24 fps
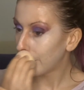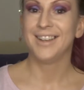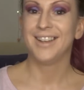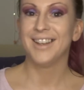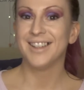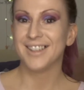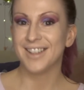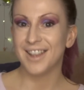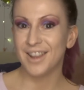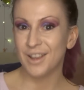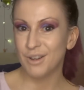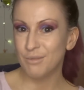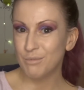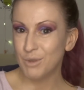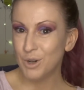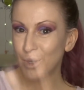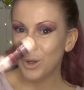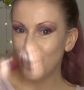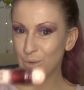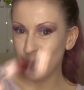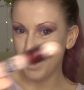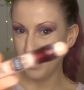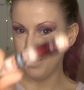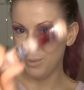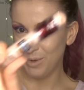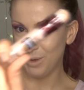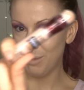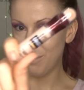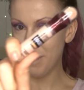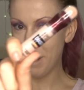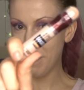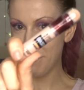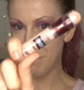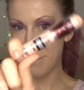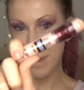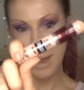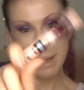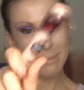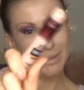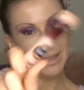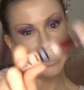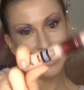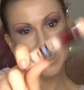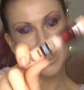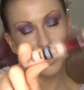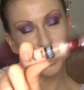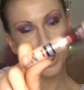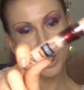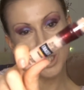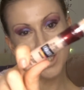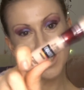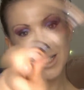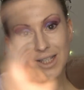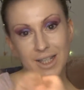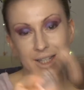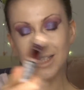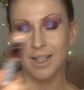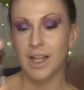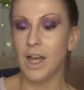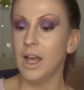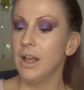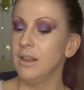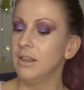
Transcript: Okay, so then I'm going to go in with my Maybelline concealer,